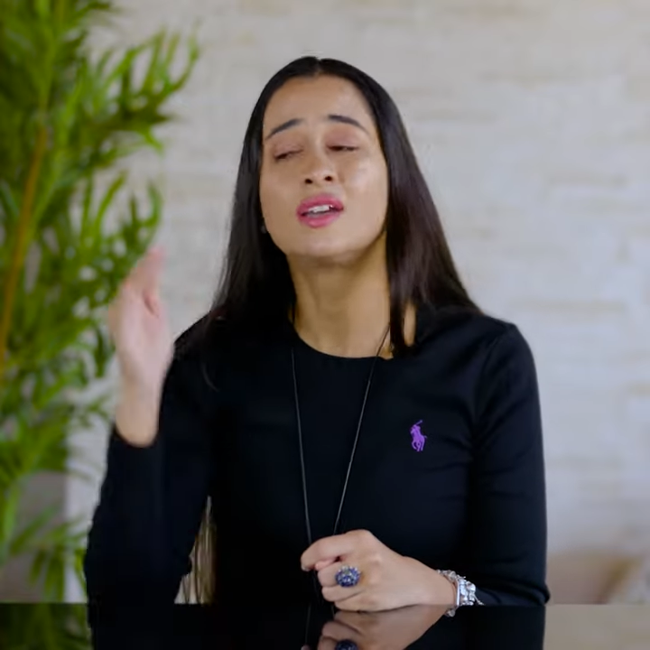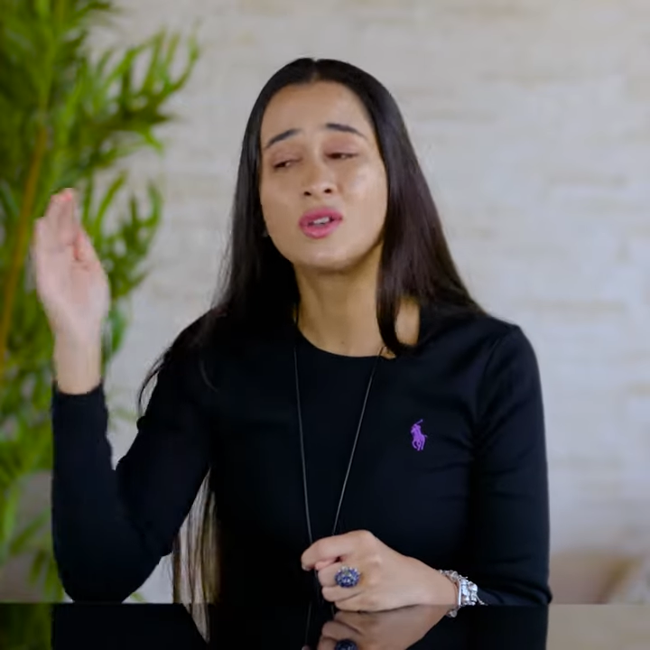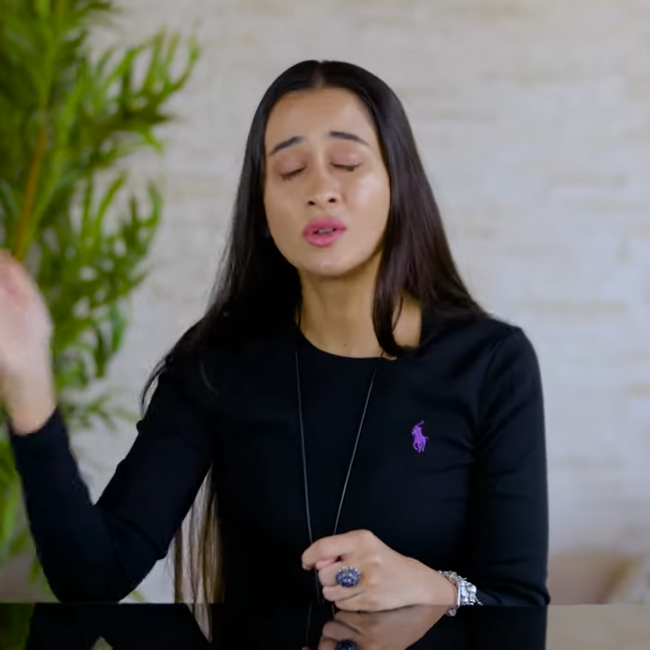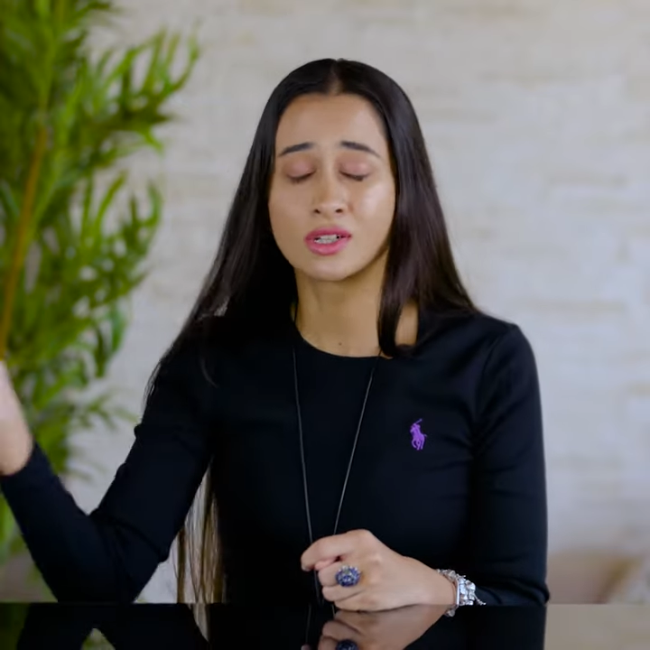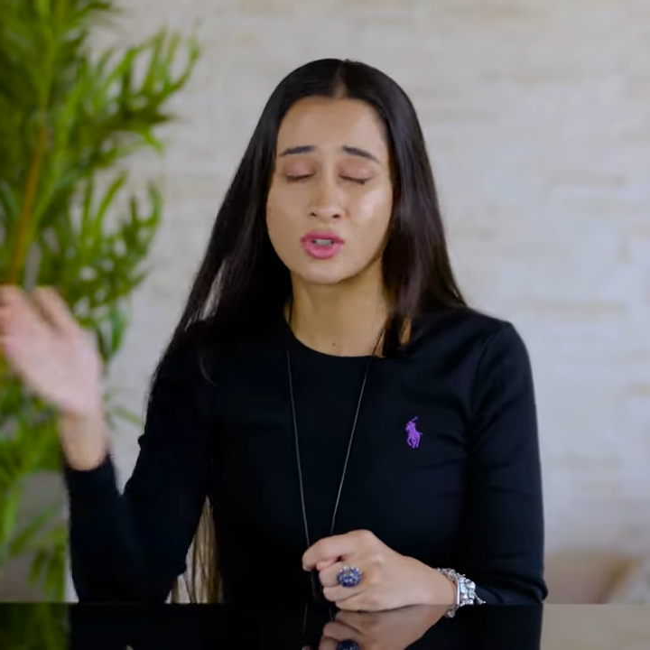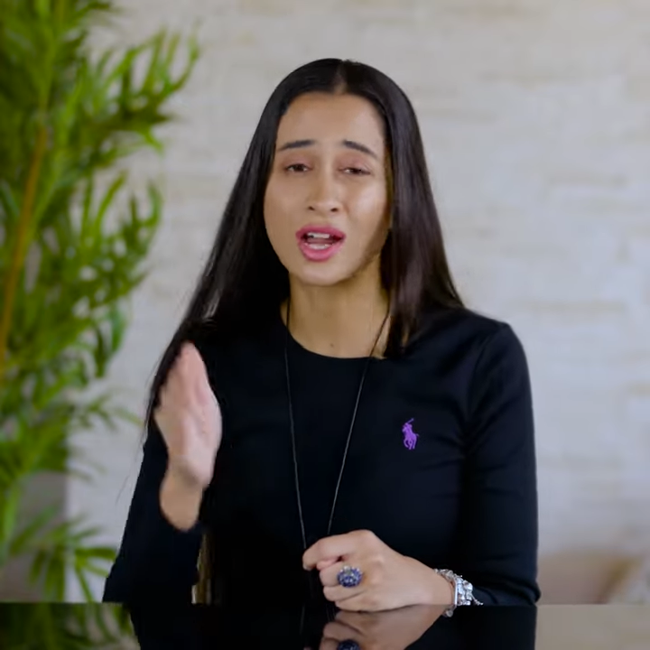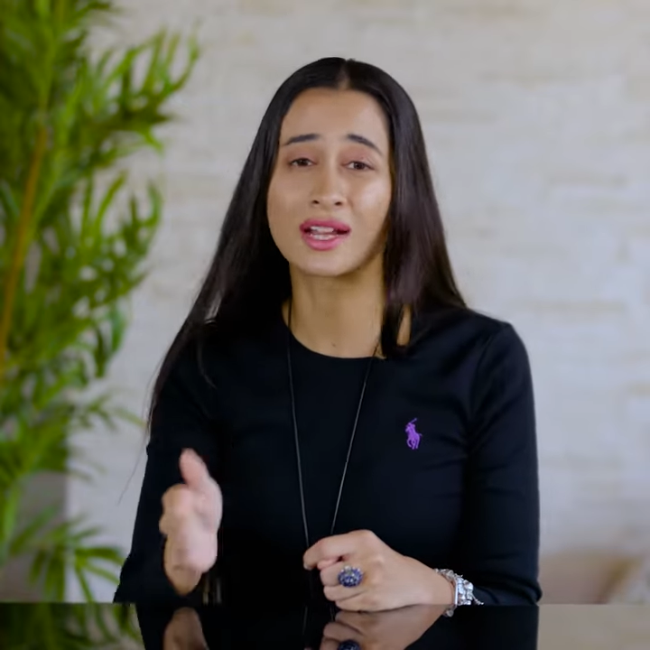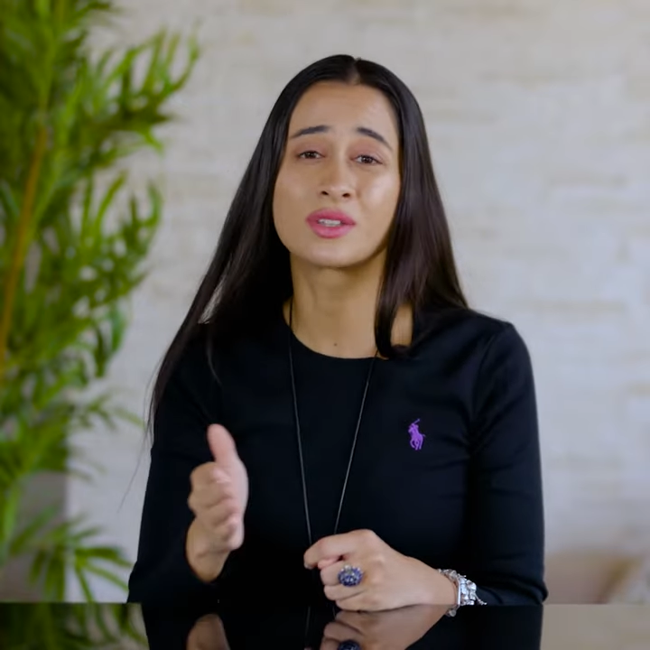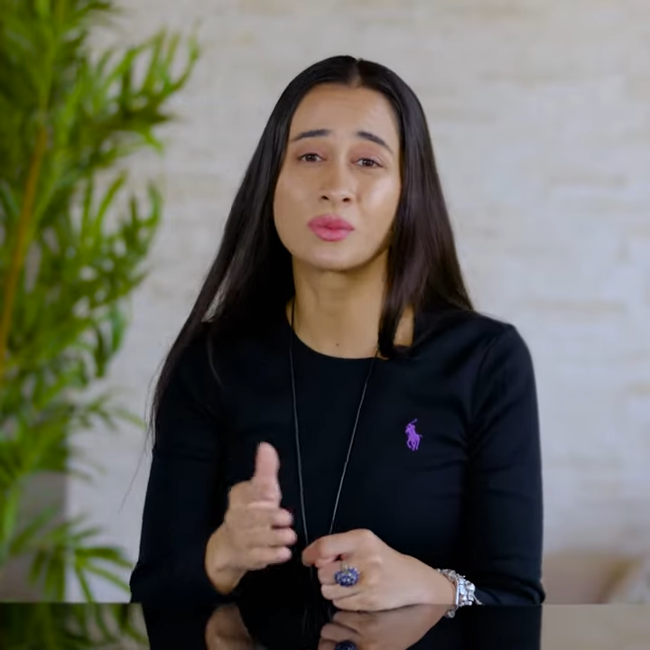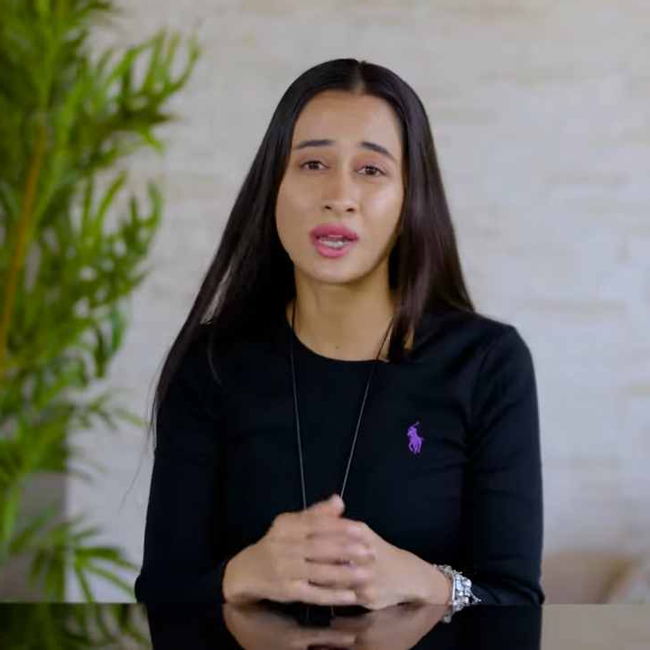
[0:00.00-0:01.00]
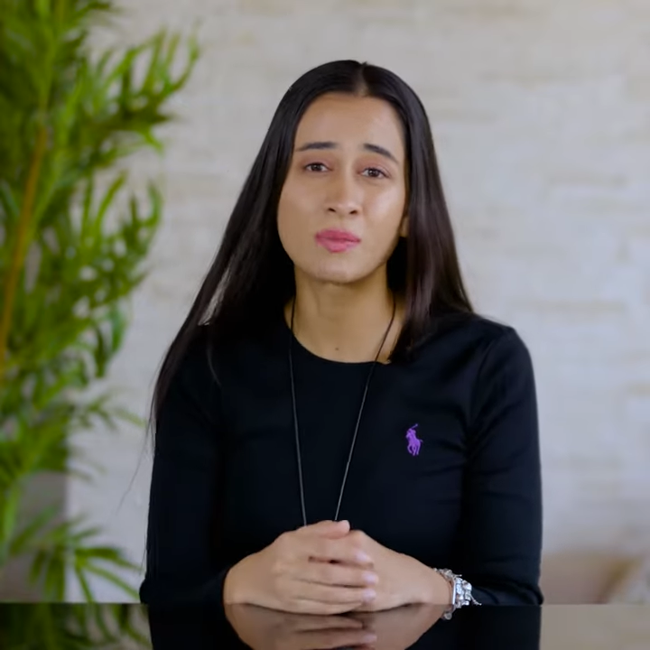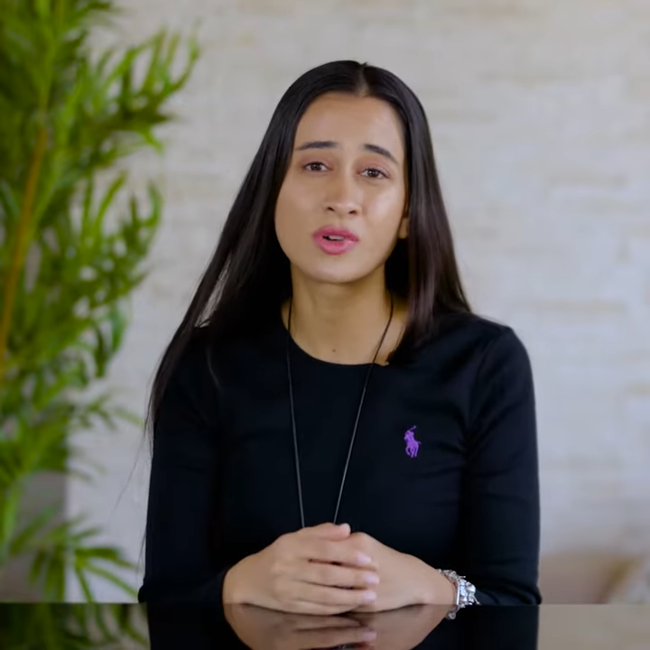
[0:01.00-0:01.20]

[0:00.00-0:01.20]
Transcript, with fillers: you'll attract the right